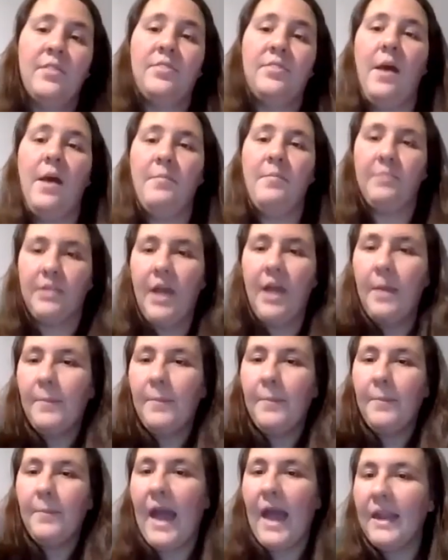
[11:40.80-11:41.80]
Thumbs up,
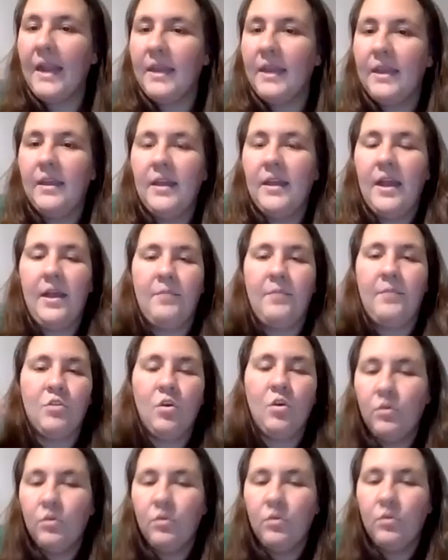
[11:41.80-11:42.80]
I got it. I'm
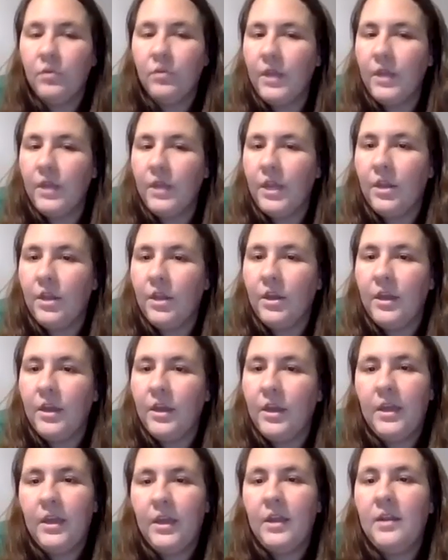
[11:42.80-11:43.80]
totally good.
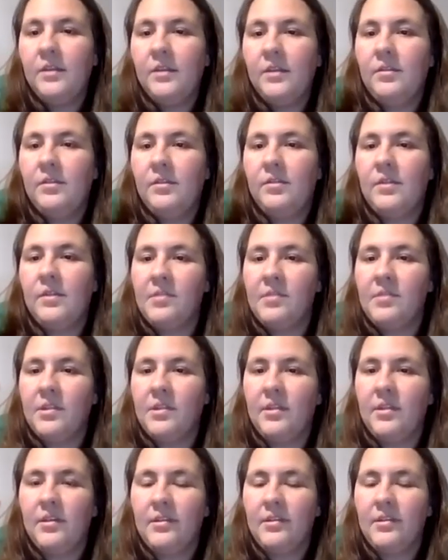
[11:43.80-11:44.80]
Thumbs to the
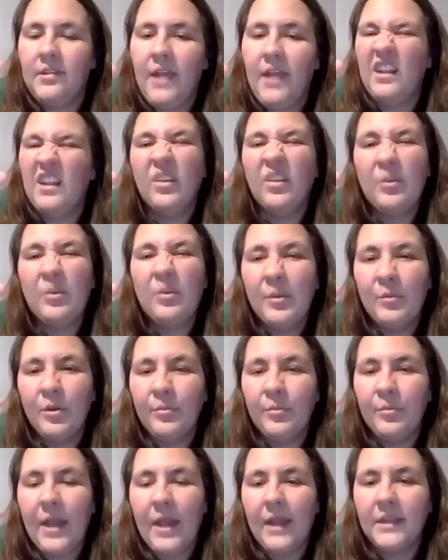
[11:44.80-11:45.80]
side, I need a little bit
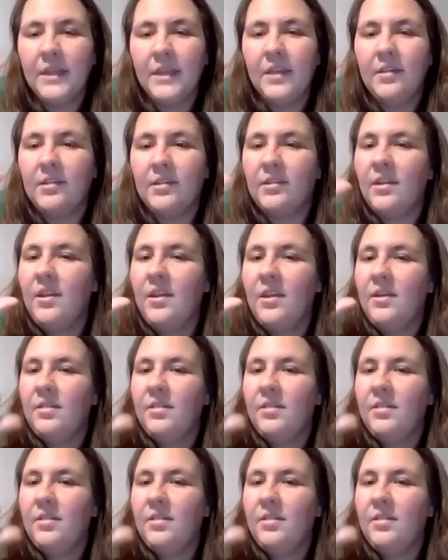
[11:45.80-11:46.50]
more practice.